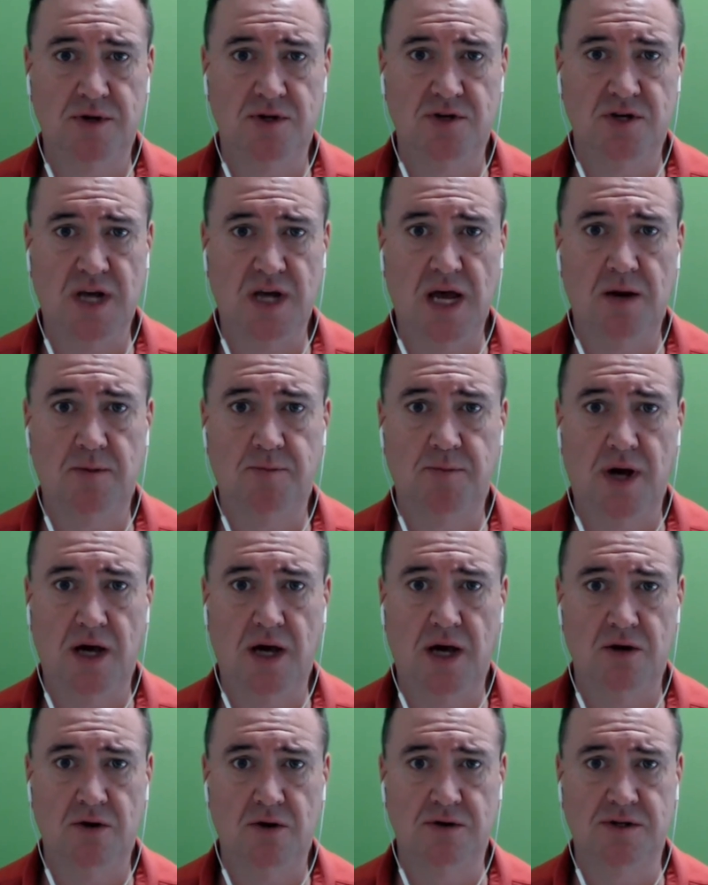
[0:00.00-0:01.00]
a
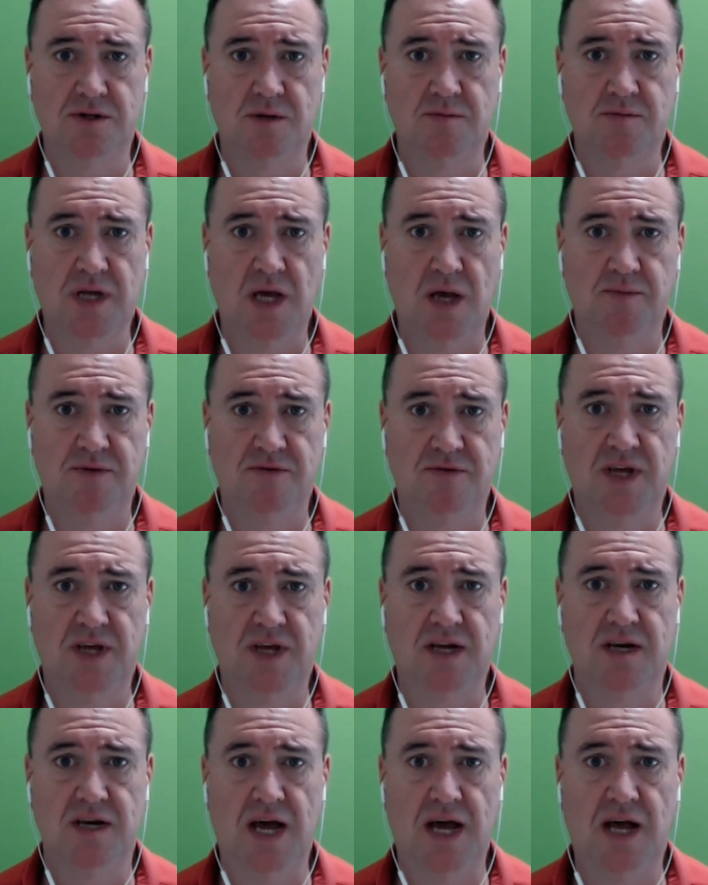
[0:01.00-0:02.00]
chatbot or some type of
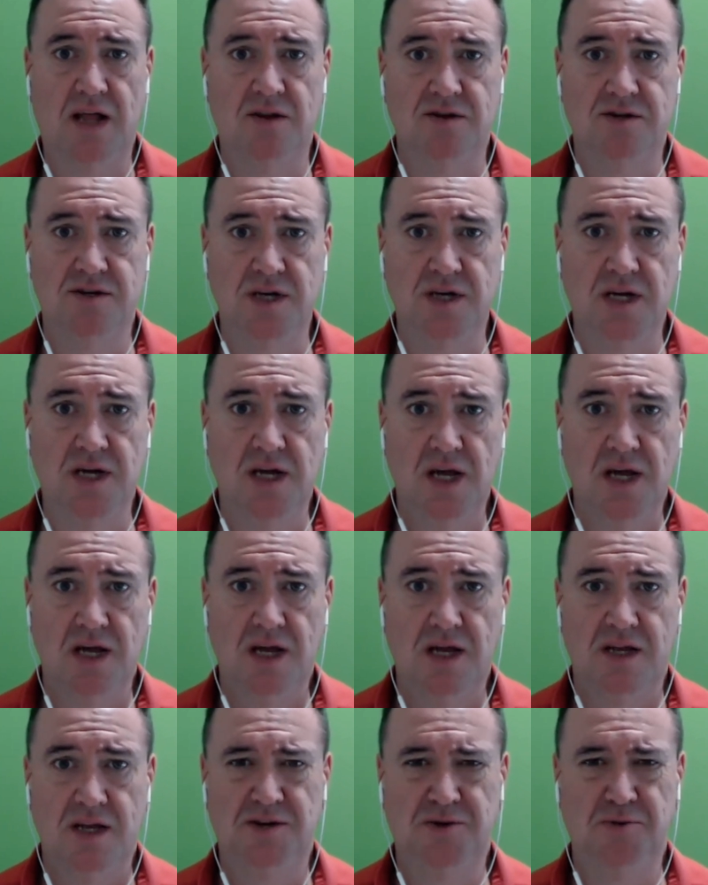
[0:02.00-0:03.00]
technology
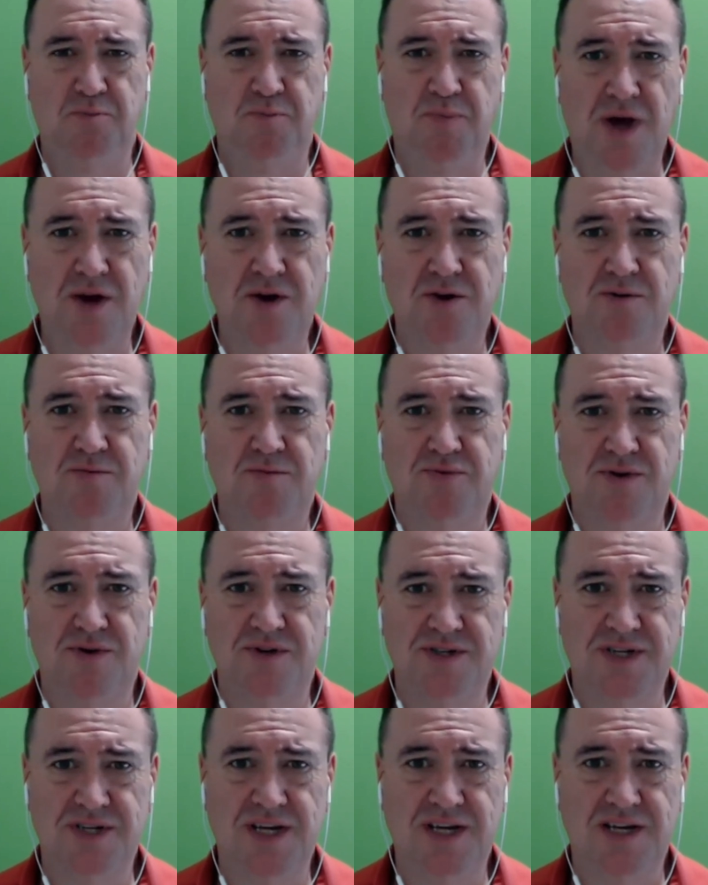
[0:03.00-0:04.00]
to better
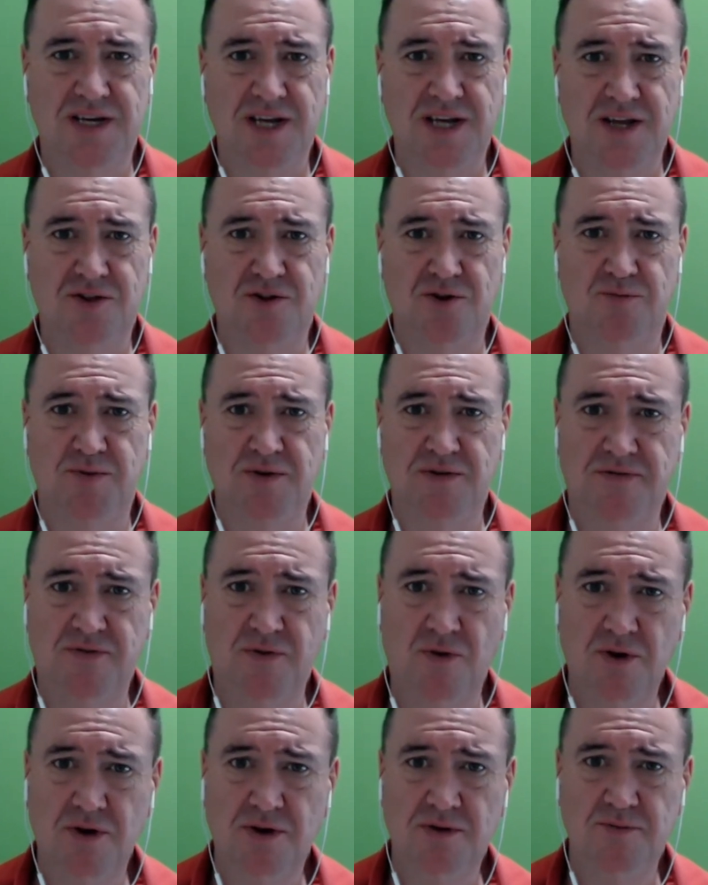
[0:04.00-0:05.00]
present either
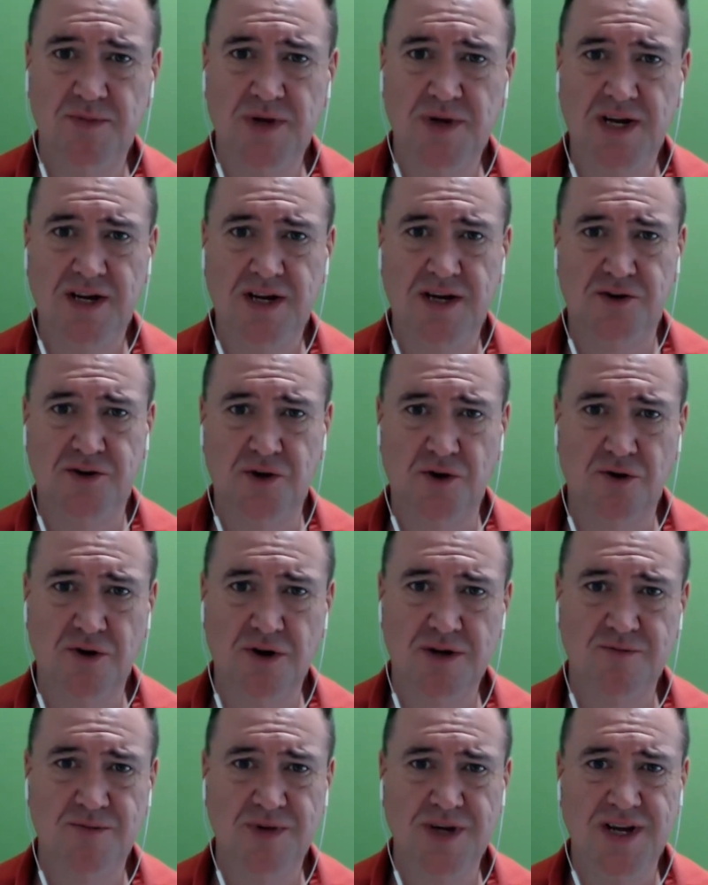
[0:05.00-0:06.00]
before a meeting,
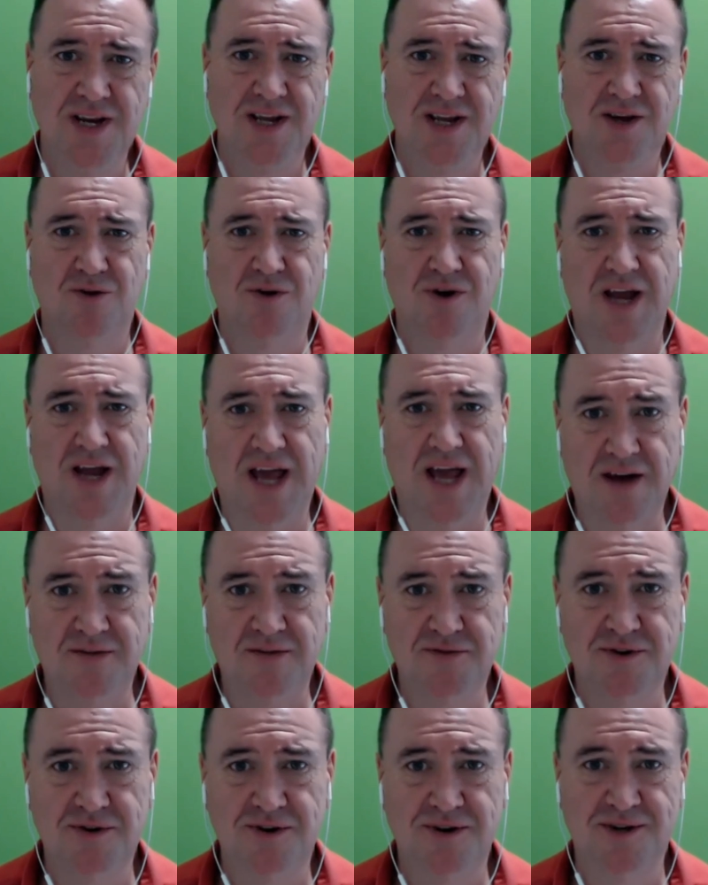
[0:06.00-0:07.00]
during a meeting, or
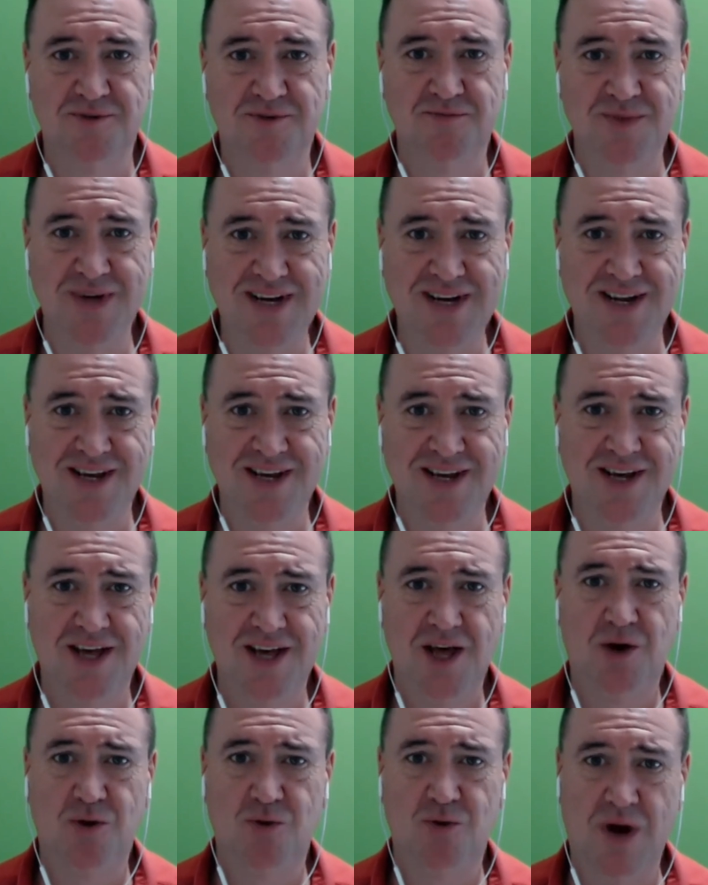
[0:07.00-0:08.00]
after a meeting,
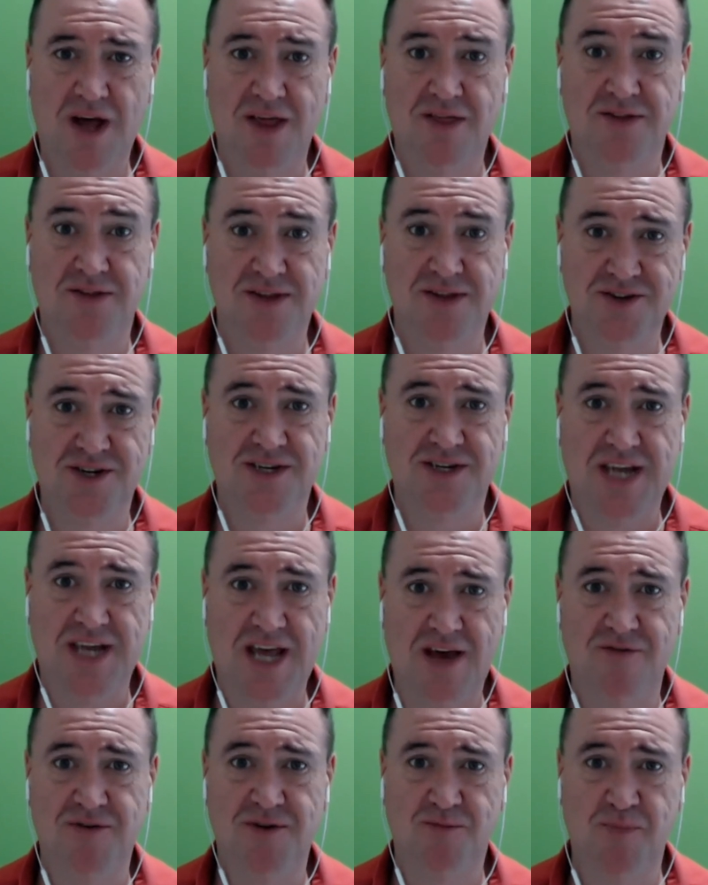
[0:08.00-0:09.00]
rather than just
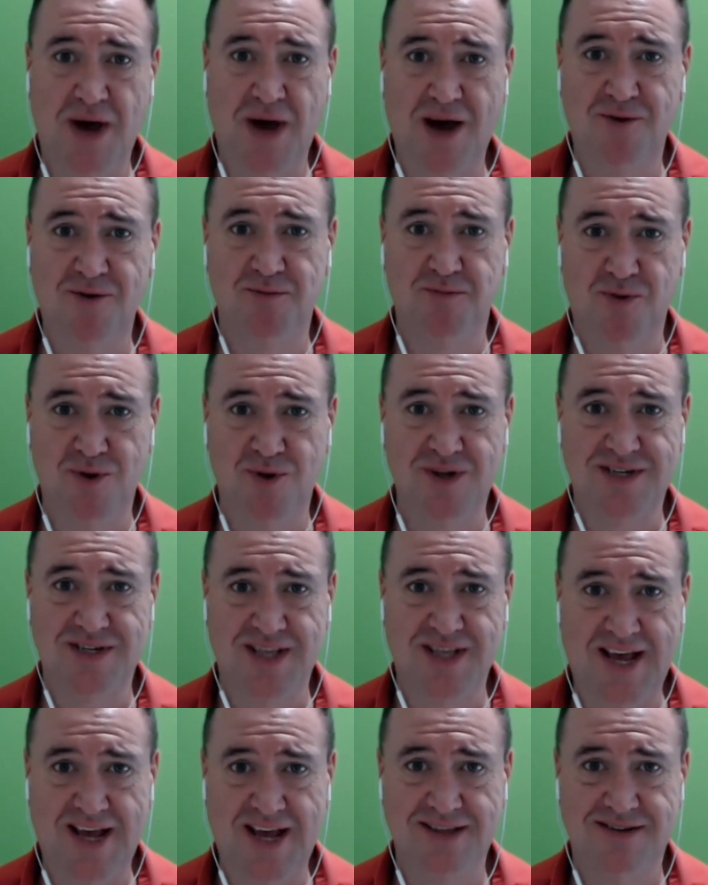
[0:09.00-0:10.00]
having PowerPoint
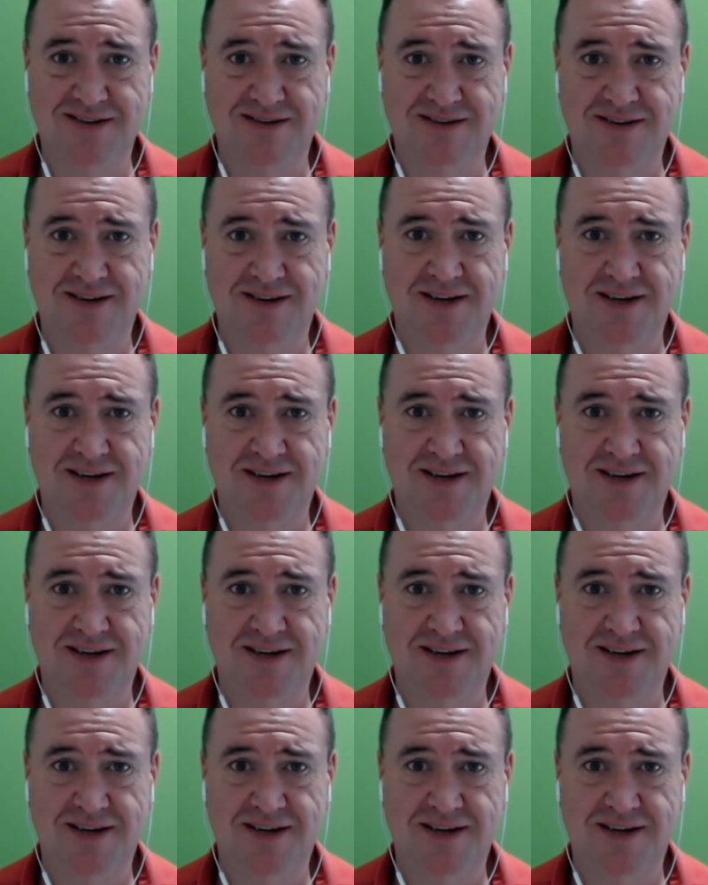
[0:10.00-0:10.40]
slides?